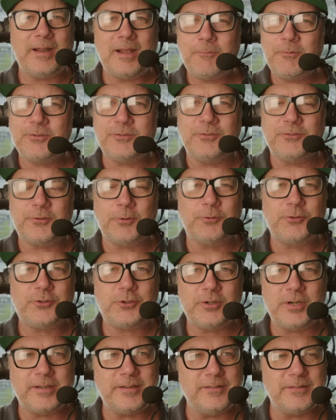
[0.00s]
I wasn't so
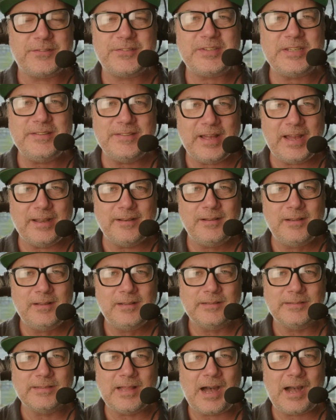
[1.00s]
sure. I didn't see that
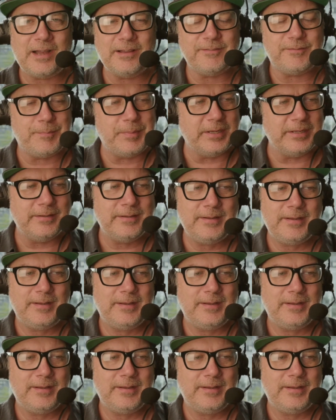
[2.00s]
live, but